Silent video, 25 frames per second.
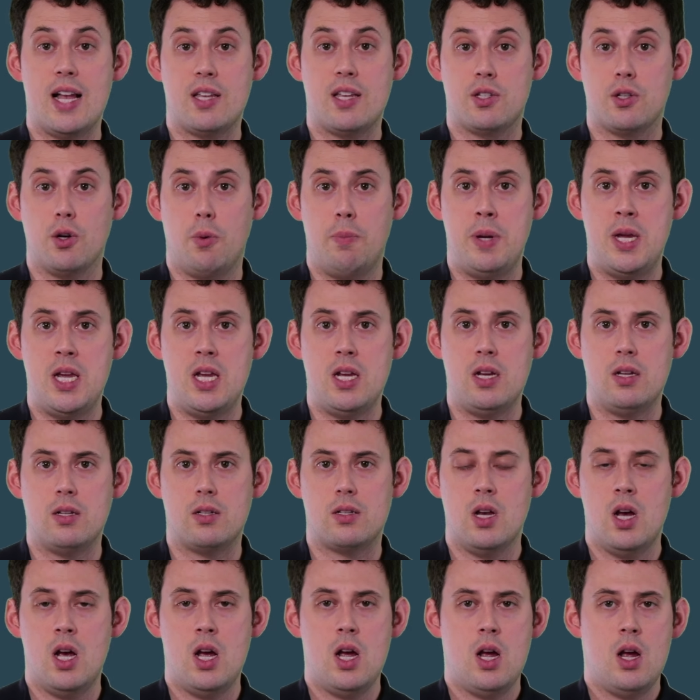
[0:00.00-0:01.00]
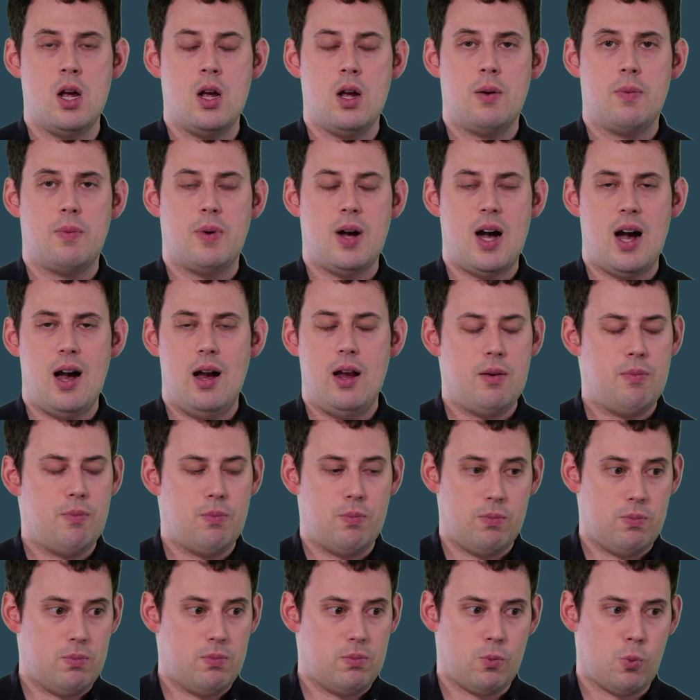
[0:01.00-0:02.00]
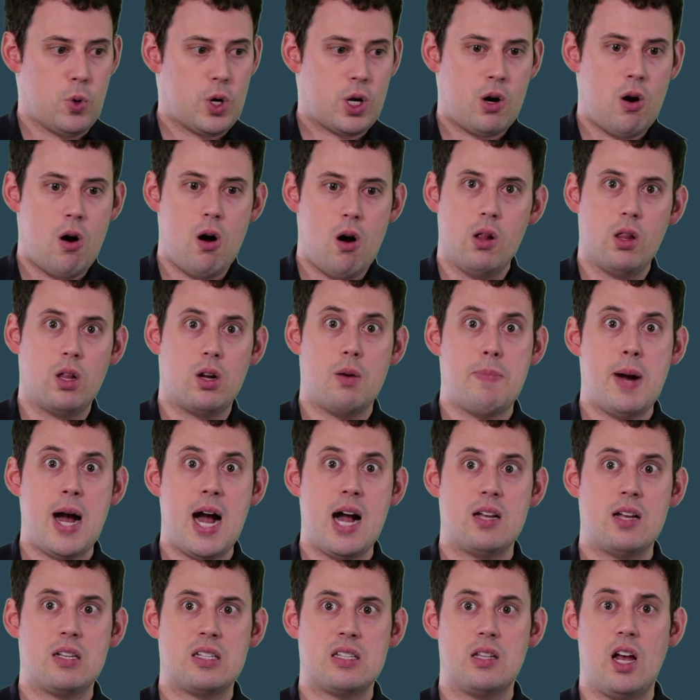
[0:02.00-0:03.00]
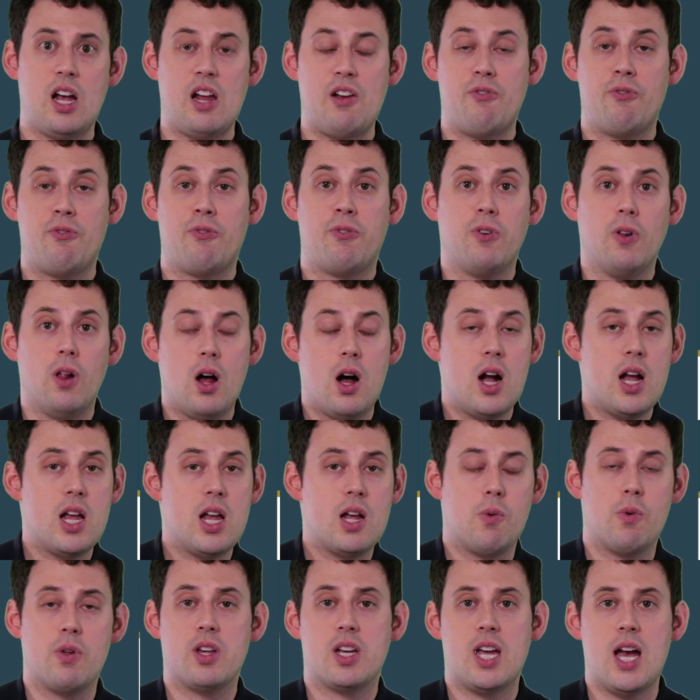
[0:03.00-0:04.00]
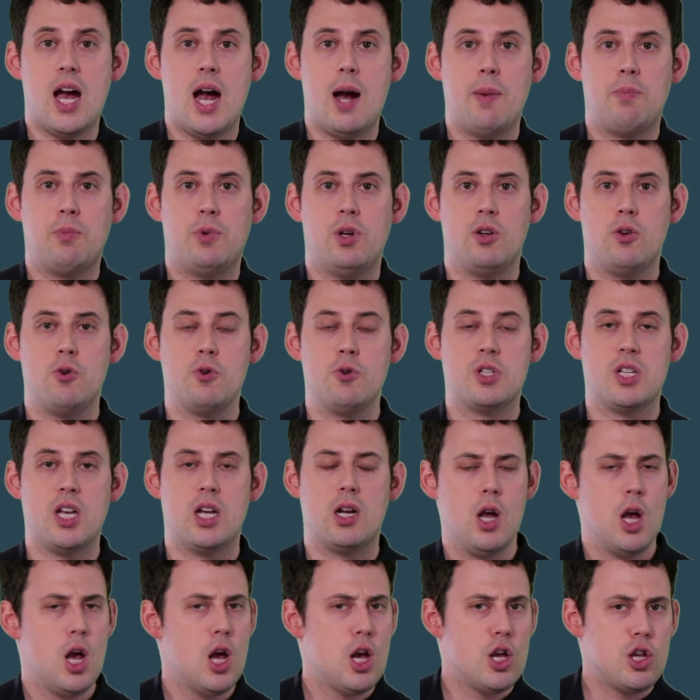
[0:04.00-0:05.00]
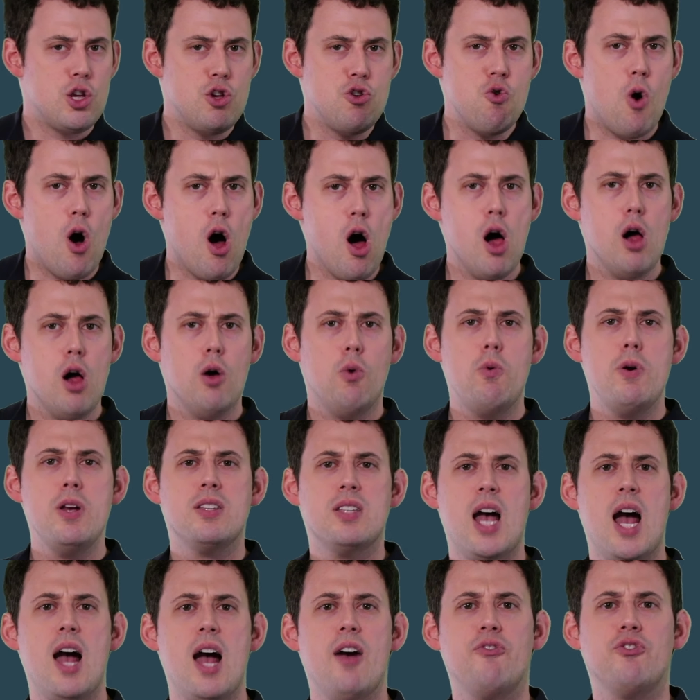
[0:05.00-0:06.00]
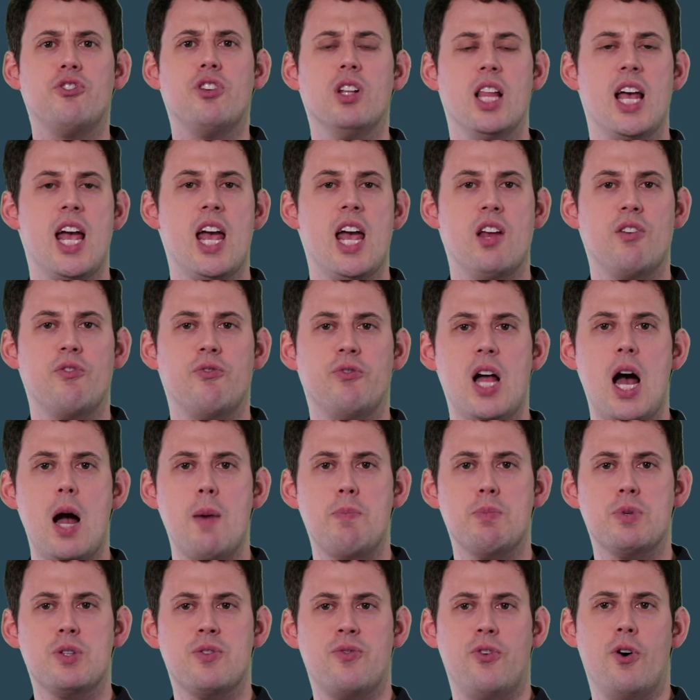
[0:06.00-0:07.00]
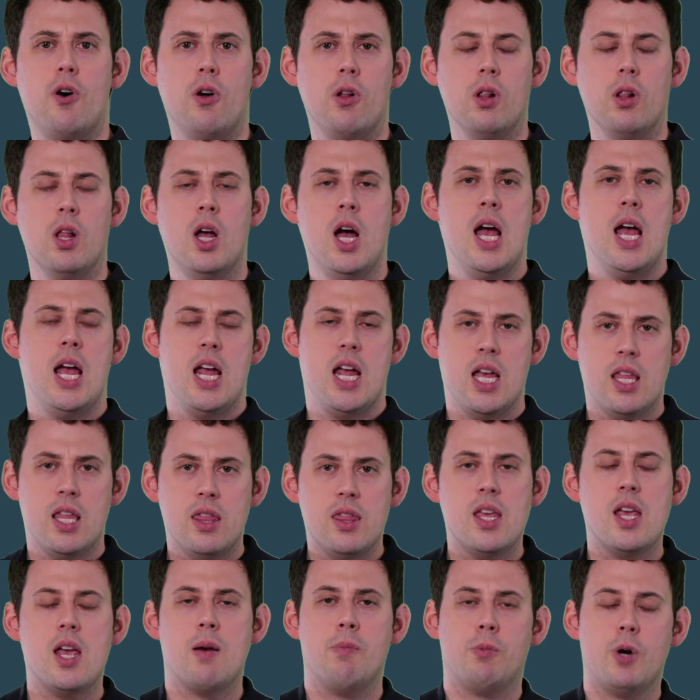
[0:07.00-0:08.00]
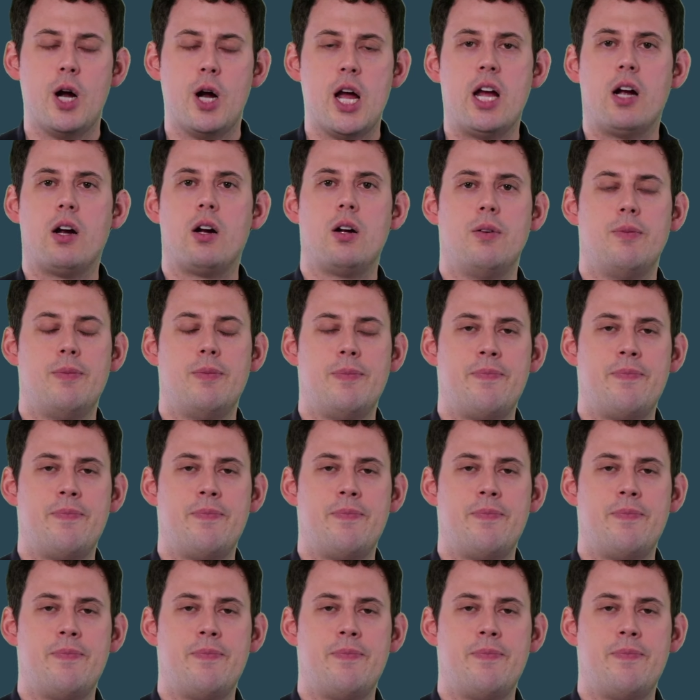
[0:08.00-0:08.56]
SOPs. I recall in a past life flying with a captain who said, "You always have to land flaps full in the Embraer."